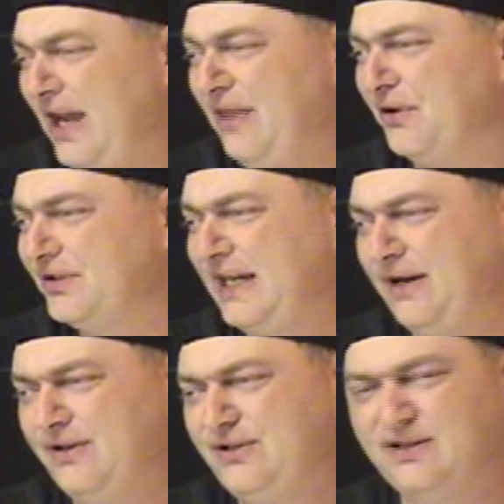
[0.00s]
And those
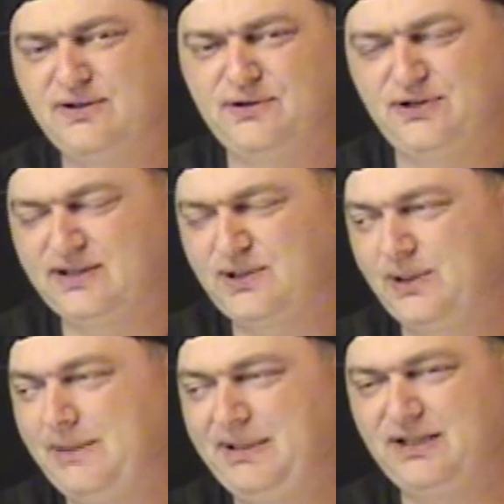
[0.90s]
carriages are just
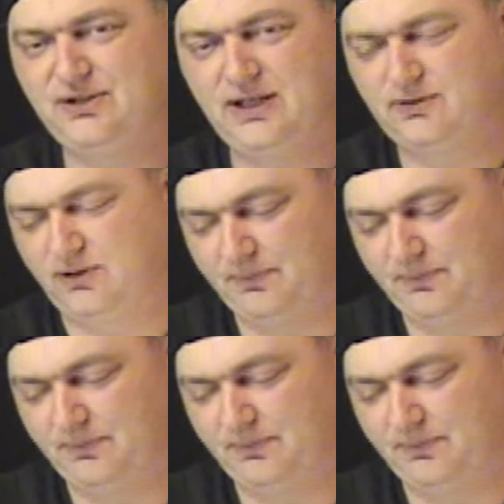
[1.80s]
creepy in general,